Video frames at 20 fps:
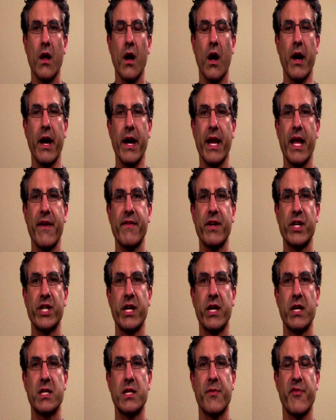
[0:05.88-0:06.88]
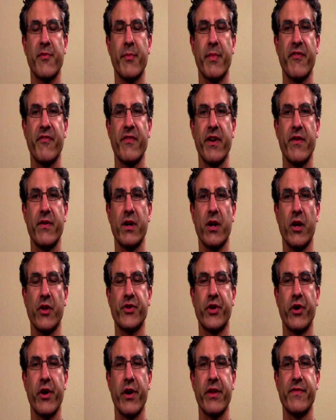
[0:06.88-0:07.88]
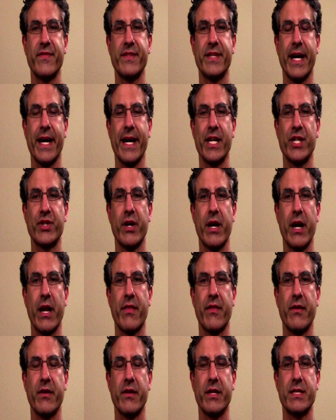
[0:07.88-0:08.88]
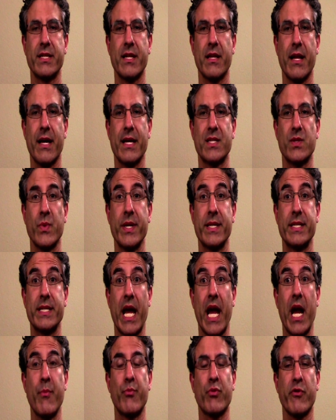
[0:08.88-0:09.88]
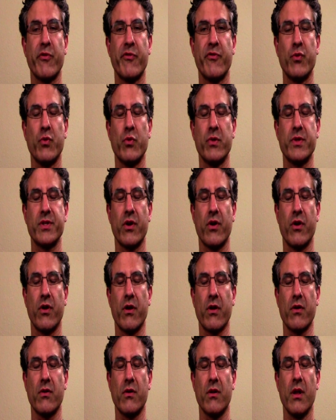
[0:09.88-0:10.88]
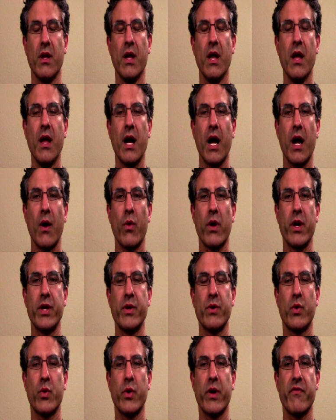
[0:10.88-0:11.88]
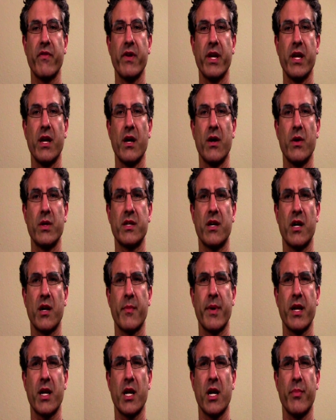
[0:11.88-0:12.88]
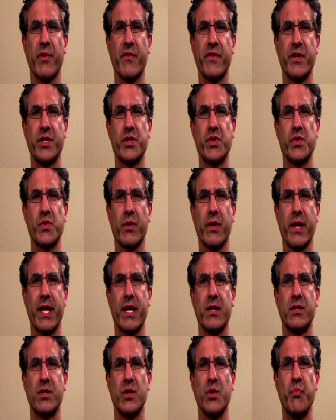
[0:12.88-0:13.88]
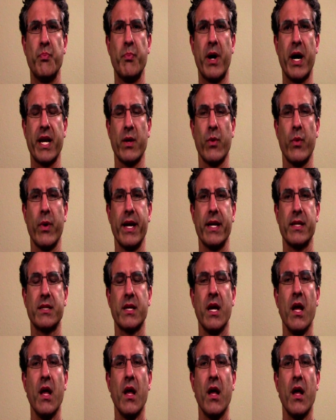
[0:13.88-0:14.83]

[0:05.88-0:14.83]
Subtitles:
All right, having shared some of my favorite alternative diet and training theories in last week's April Fool's article, I want to do a quick video and talk about a couple of issues related to body weight.